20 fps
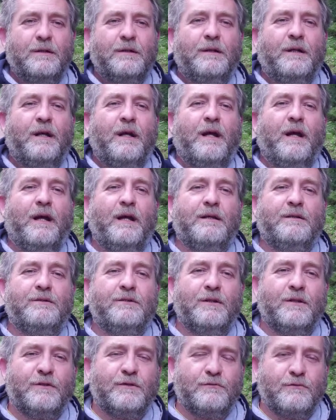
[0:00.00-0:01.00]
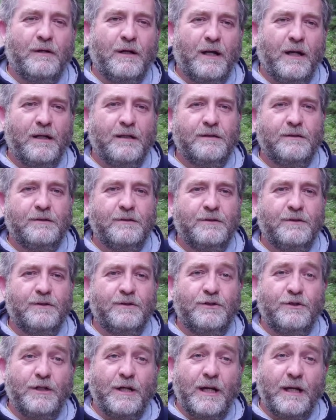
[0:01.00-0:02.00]
Okay, and just relax and
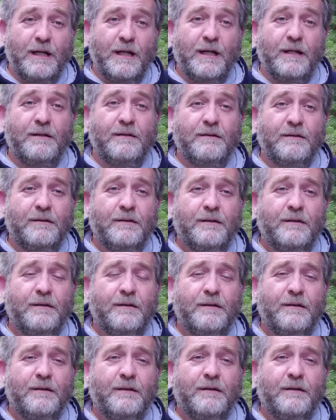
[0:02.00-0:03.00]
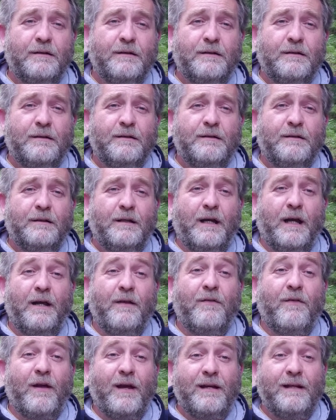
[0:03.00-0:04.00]
just check in.
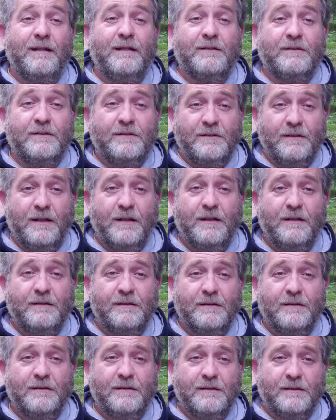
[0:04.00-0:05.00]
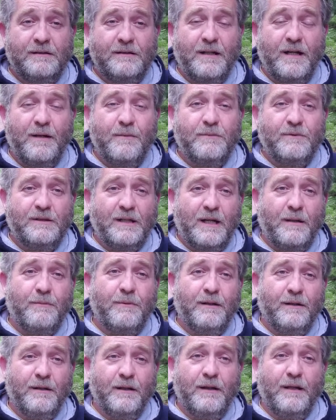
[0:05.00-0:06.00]
Okay, that is six-step
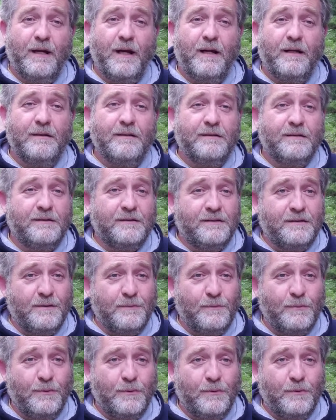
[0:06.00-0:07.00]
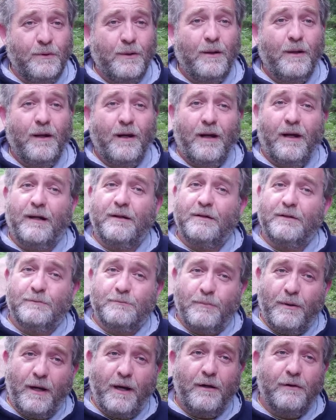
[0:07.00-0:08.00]
tapping. Again, as simple and as
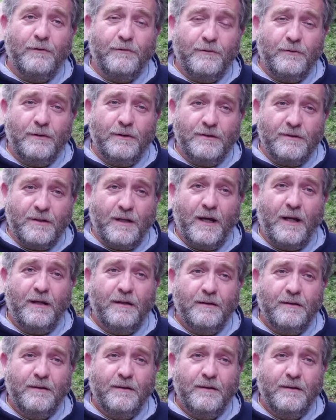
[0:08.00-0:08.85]
powerful as that.